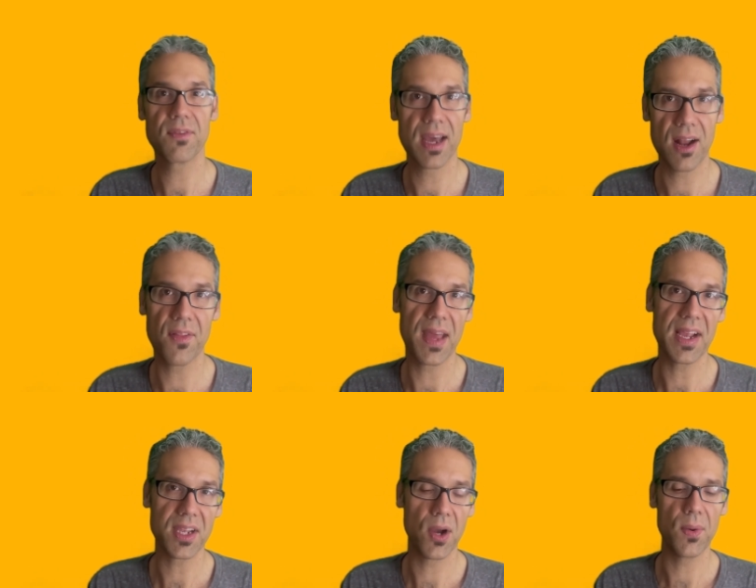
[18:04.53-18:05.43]
I've got all
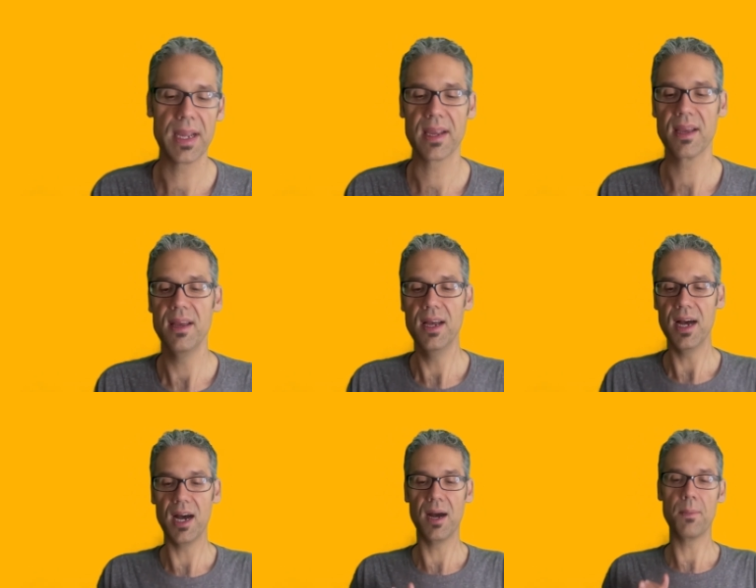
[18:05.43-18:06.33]
that going,
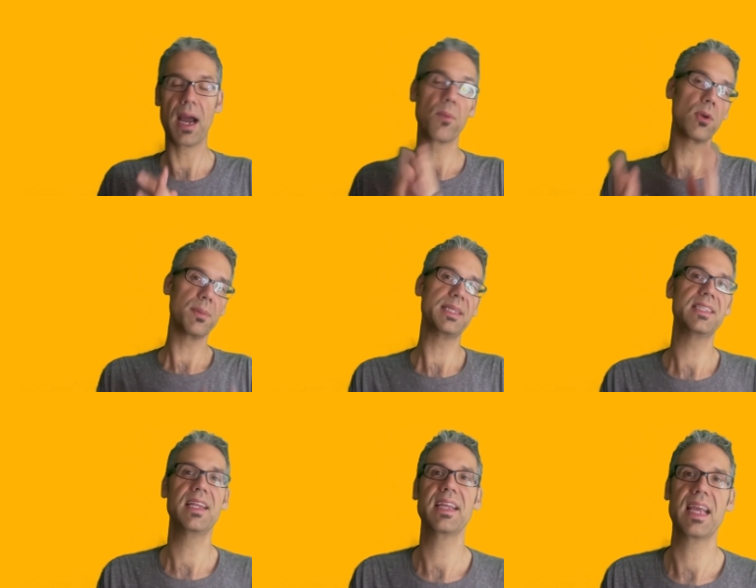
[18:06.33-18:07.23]
I will be
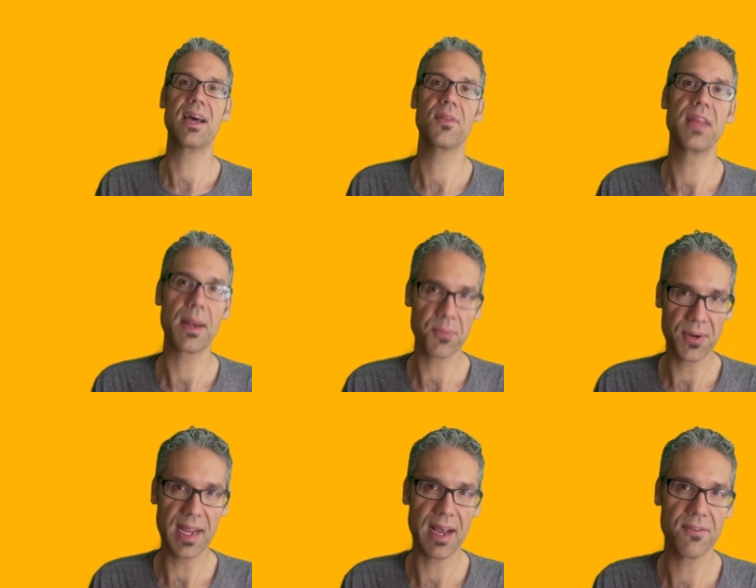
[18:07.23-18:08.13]
sending out that
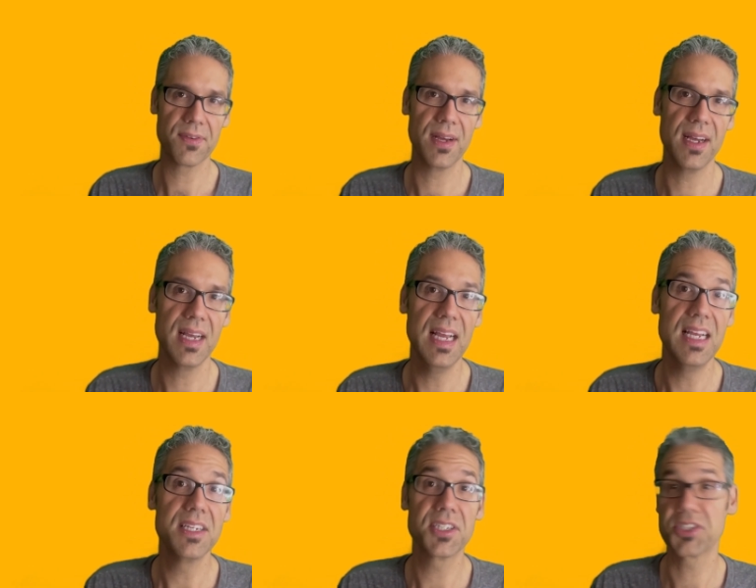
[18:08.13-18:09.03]
pre-alpha
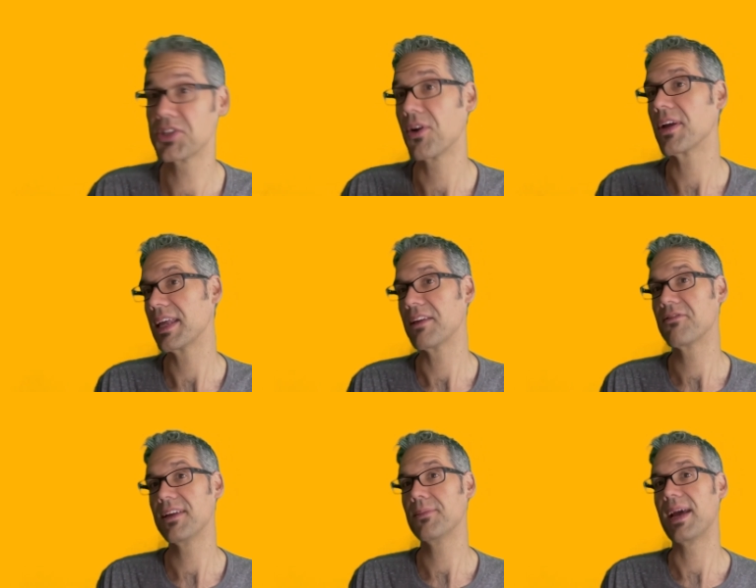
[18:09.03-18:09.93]
to start
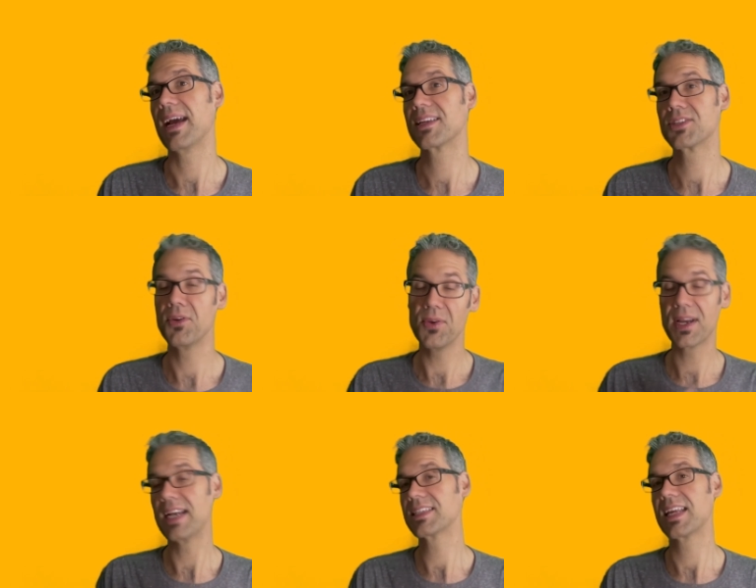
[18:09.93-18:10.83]
getting feedback. So
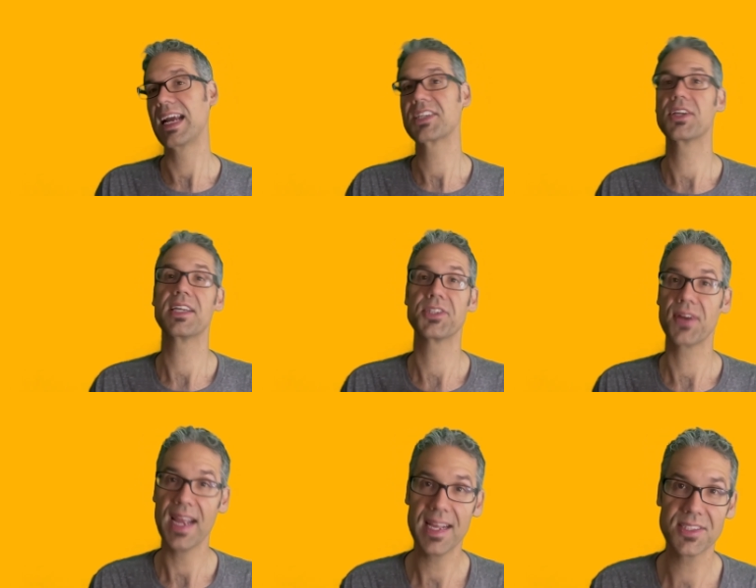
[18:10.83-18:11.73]
you guys can actually get
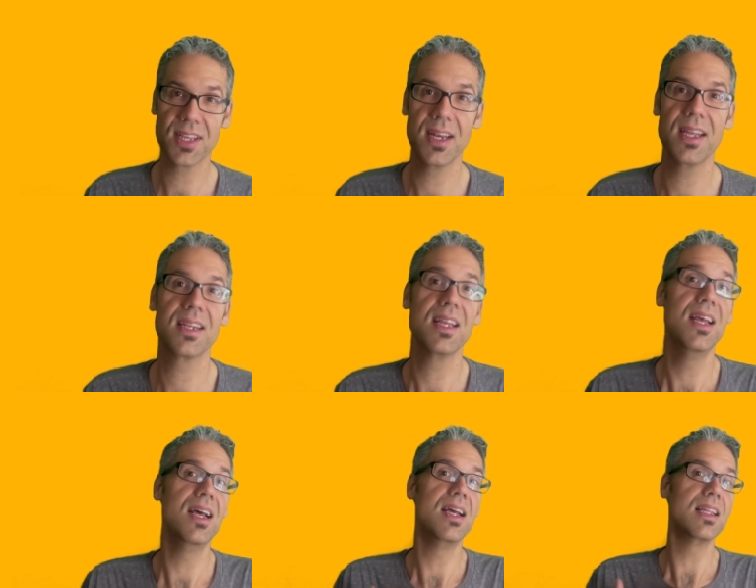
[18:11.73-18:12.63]
your hands on it,
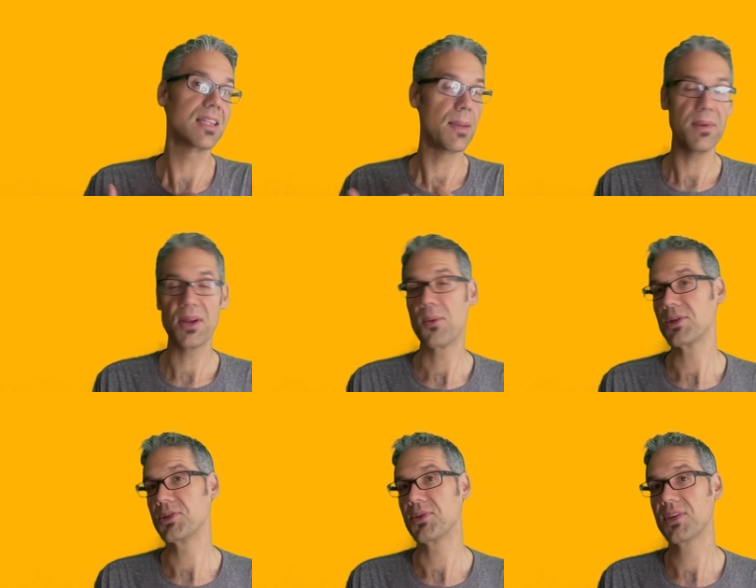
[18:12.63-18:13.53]
let me know
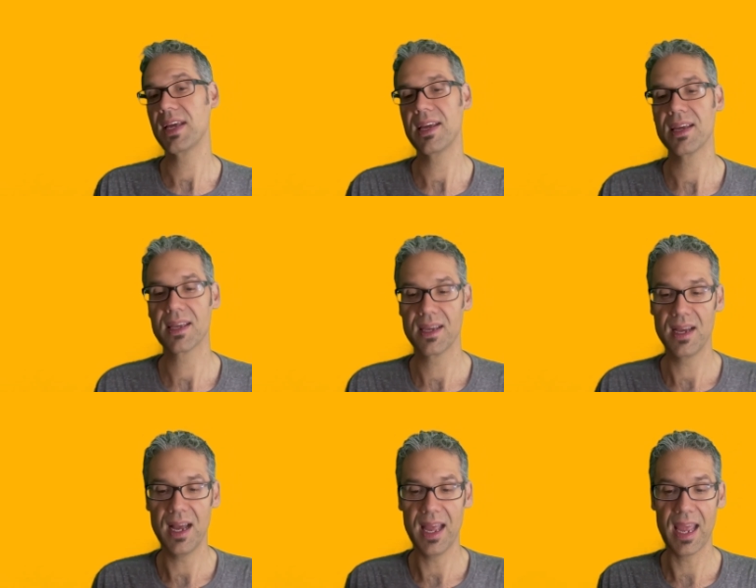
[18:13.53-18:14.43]
what you think,
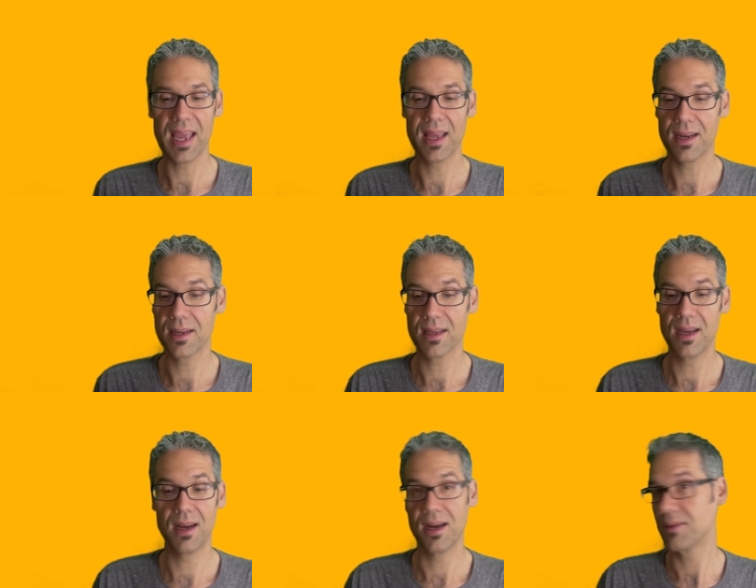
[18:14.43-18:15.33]
and
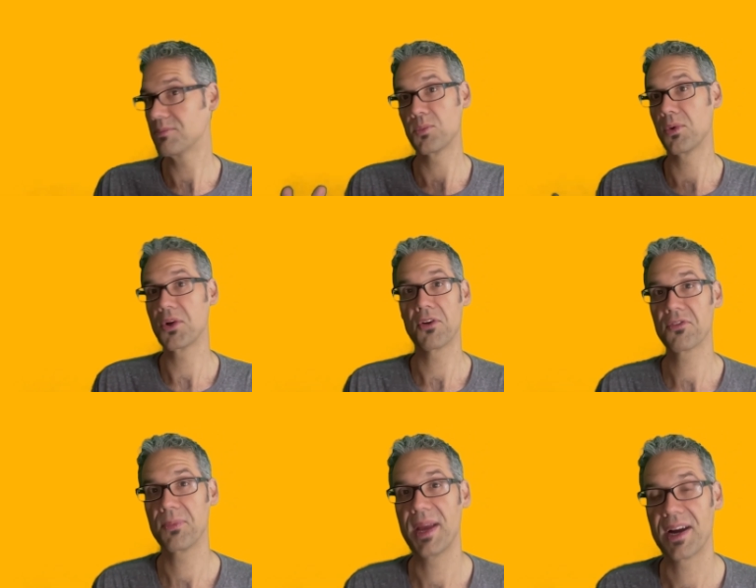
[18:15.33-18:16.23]
we'll go
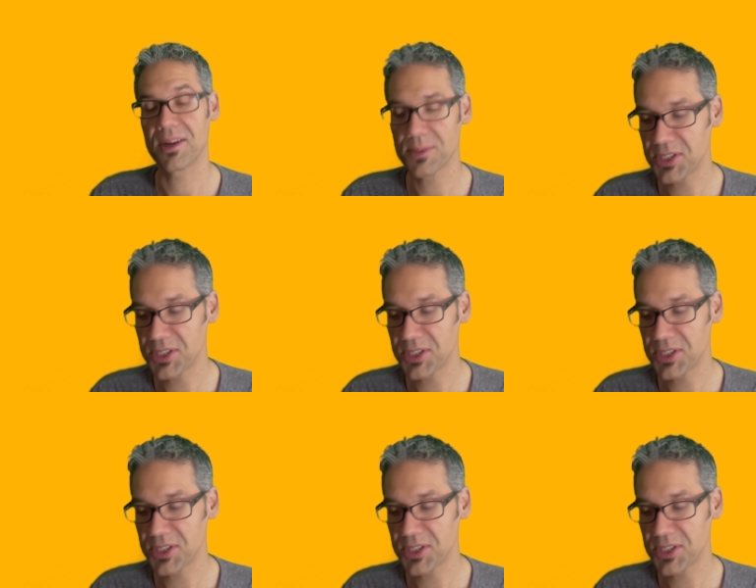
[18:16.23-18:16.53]
from there.